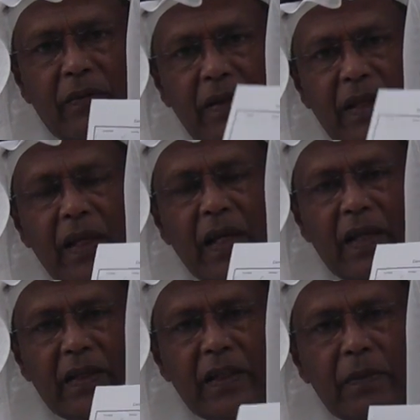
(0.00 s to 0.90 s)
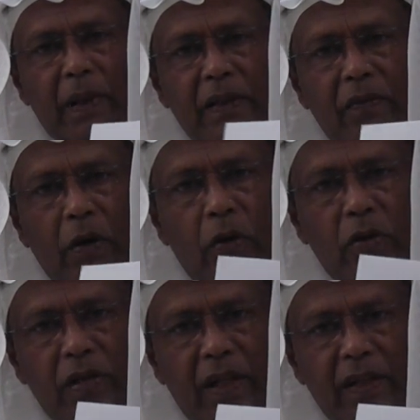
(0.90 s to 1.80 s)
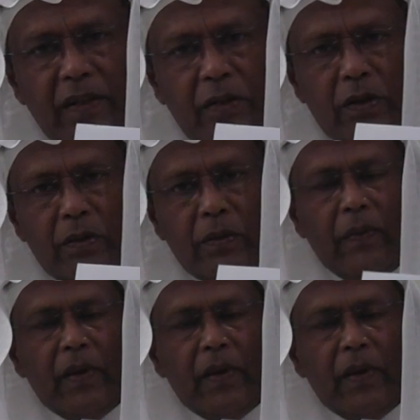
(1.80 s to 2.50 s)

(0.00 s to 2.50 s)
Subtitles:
We say this month we are going to send this to you.